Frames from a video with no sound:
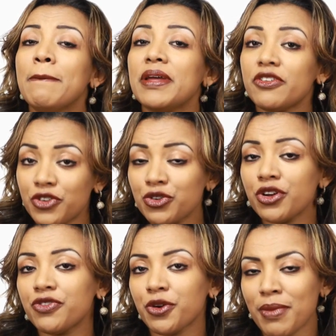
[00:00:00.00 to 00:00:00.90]
But if
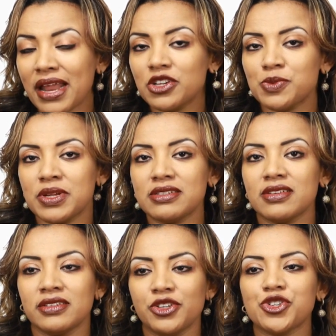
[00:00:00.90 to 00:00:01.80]
your management
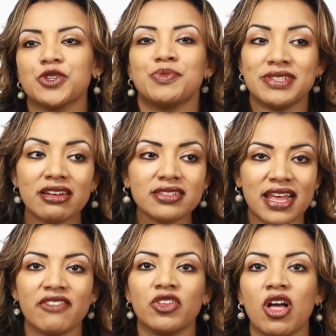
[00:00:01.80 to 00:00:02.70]
and leadership does
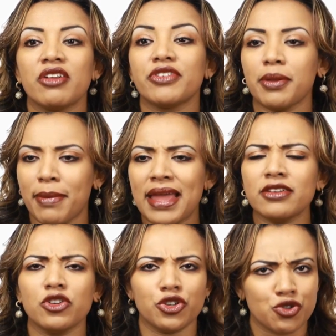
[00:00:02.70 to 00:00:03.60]
have a lot of
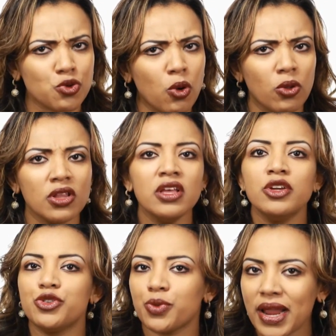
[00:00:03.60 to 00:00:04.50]
command and control,
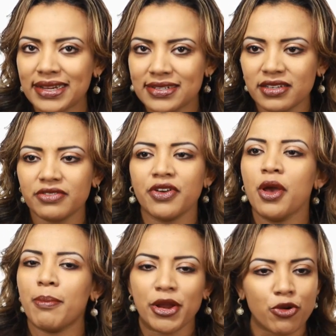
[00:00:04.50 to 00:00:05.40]
directive,
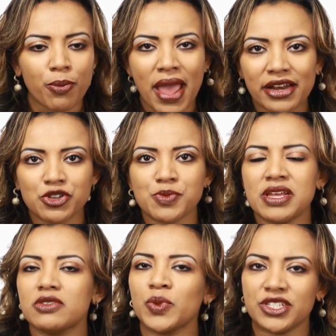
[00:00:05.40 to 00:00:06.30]

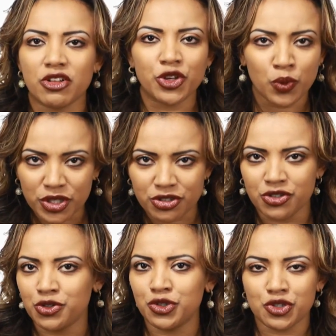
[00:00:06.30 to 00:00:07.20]
micromanagement, we tell you what to
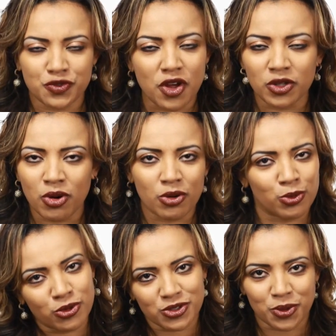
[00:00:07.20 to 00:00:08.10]
do, you just follow our
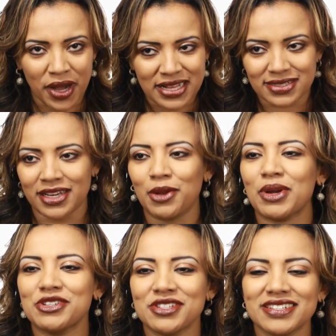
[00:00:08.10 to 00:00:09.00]
rules, don't ask any
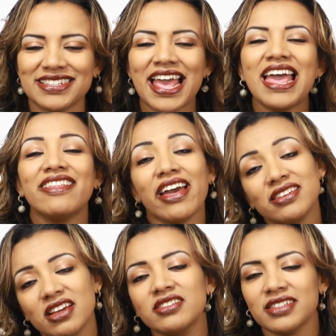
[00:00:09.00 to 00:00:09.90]
questions,
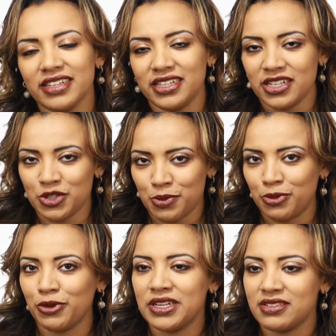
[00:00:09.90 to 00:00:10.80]
that does lead into
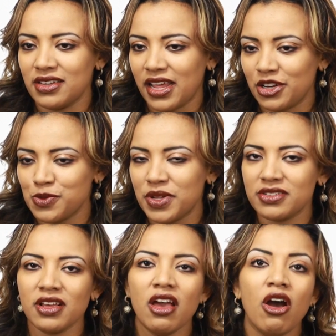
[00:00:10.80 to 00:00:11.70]
employee disengagement.